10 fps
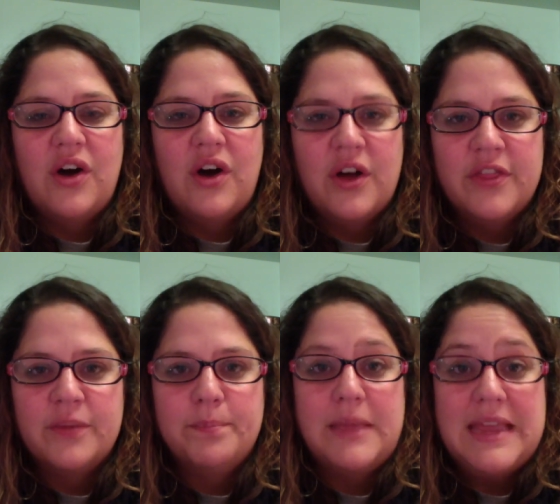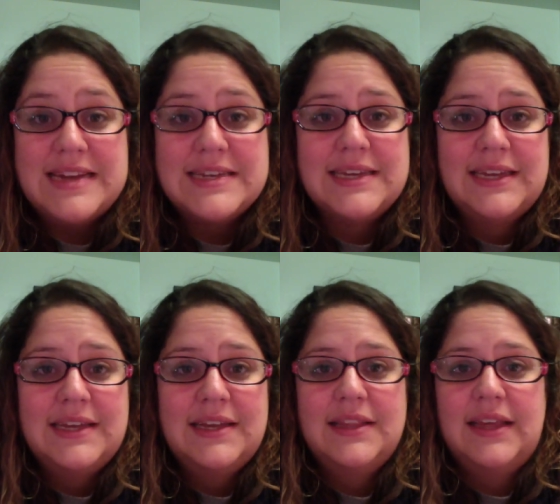on their meat,
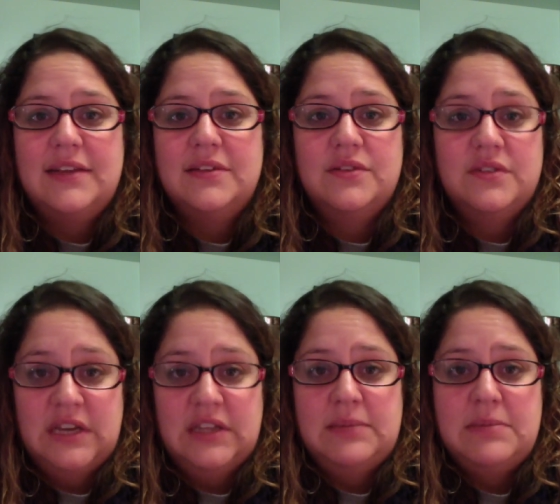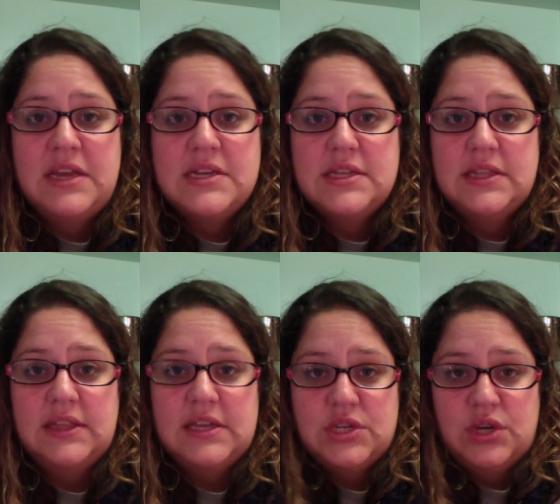like deli meat
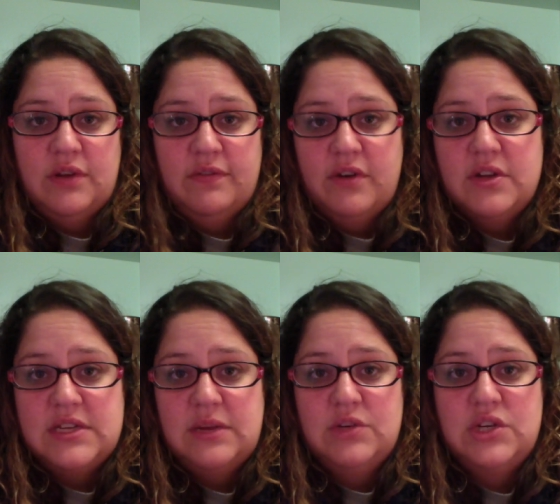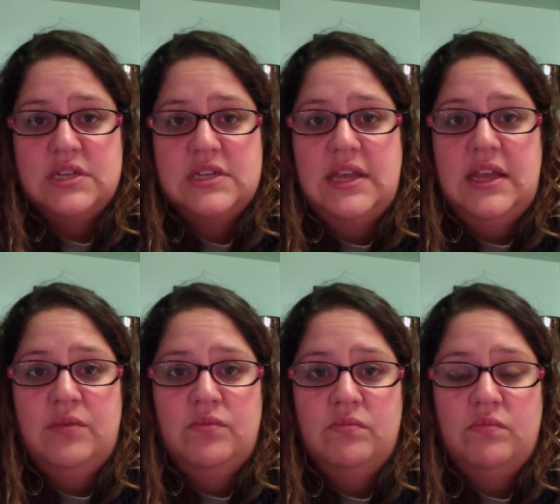that they serve on sandwiches
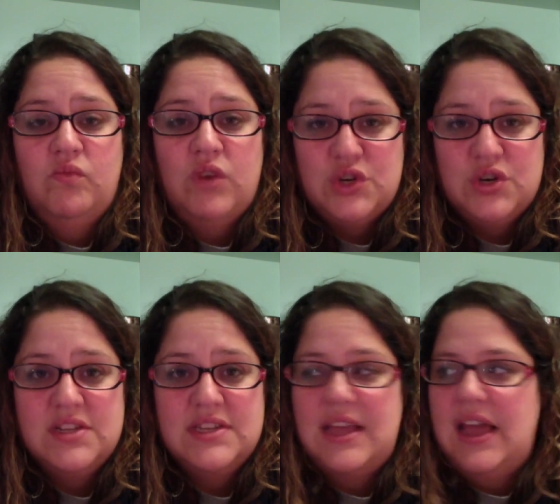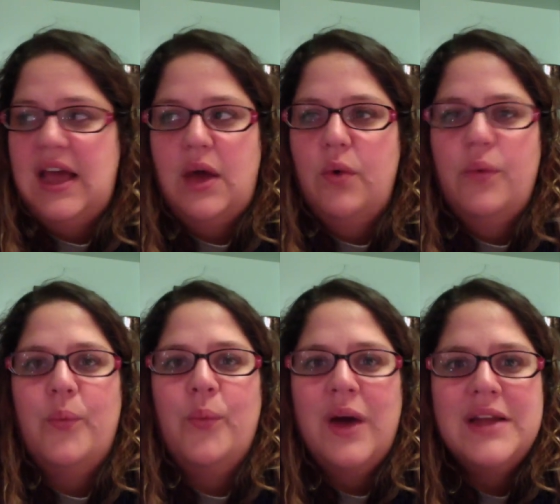in restaurants?
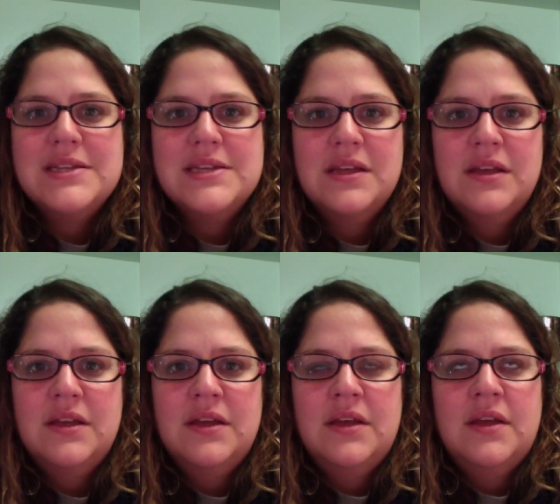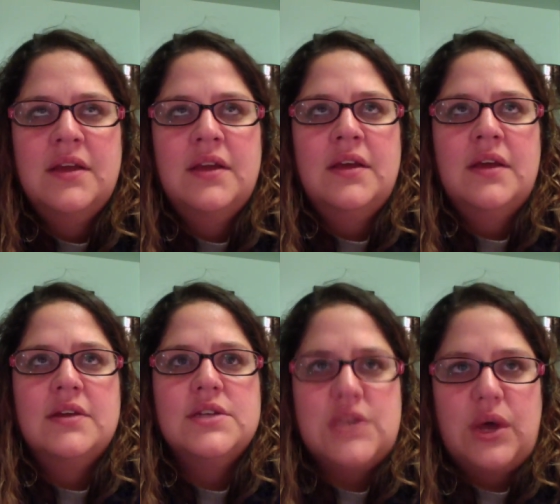What?
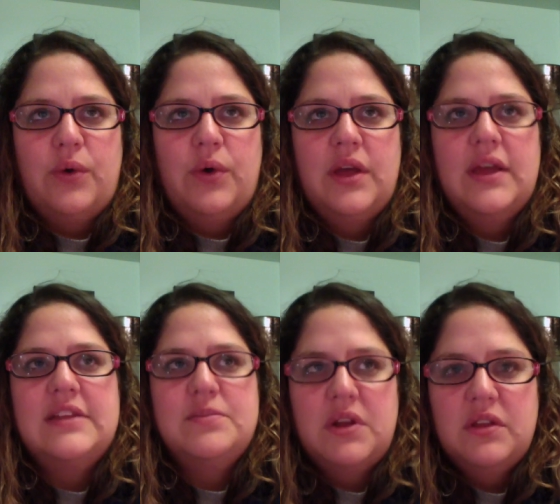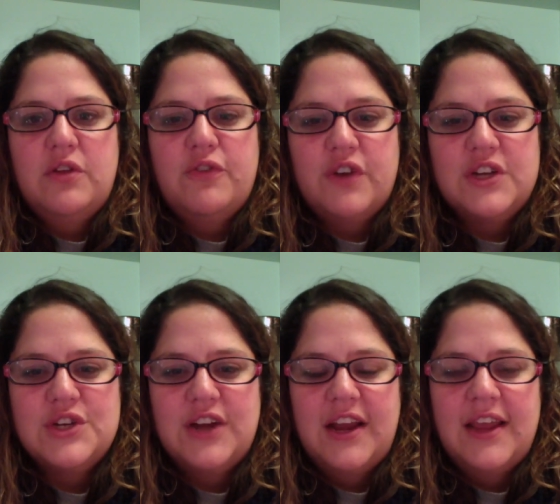So it's been a little
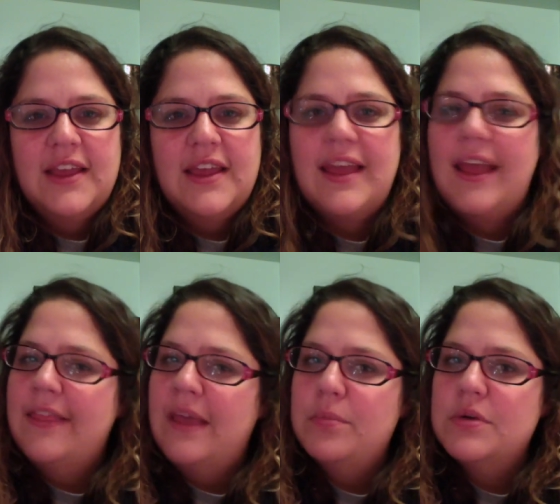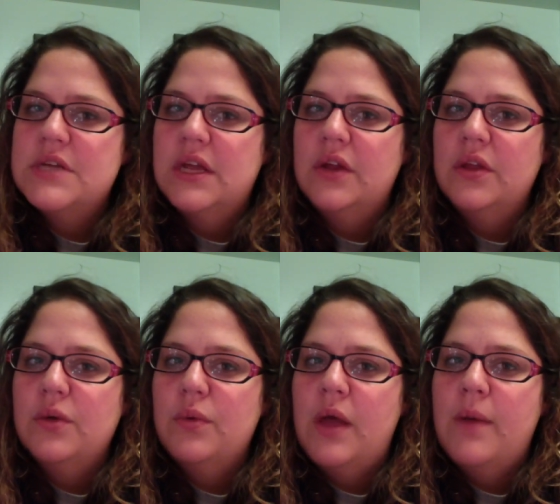frustrating in that
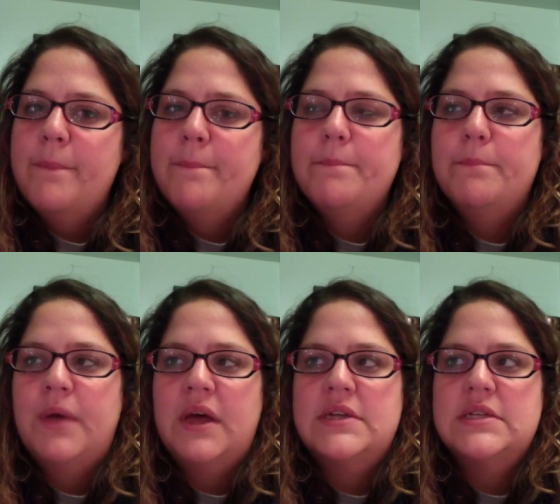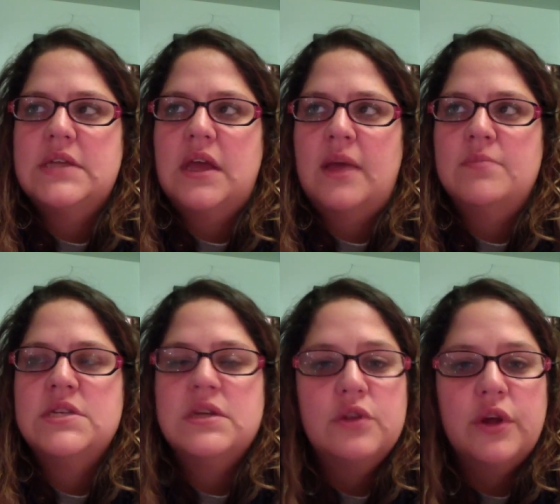particular realm, but I'm
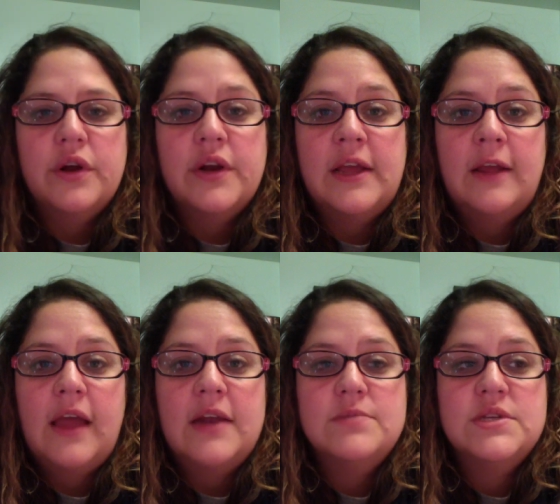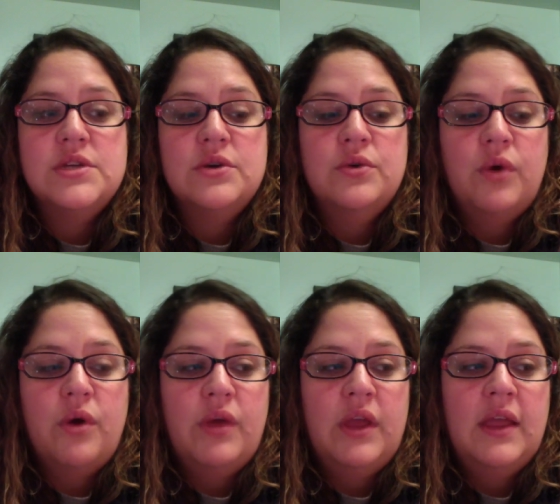still learning and I'm still
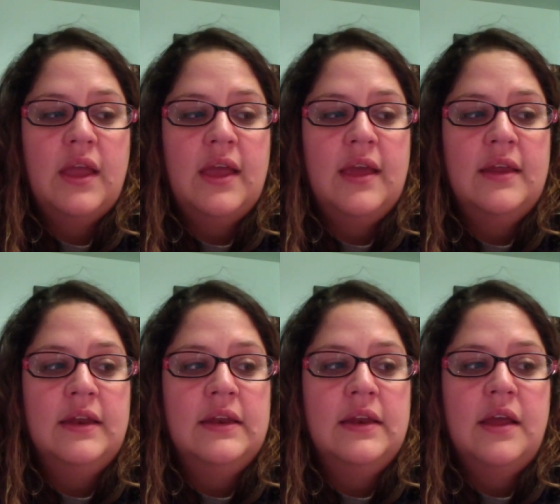growing and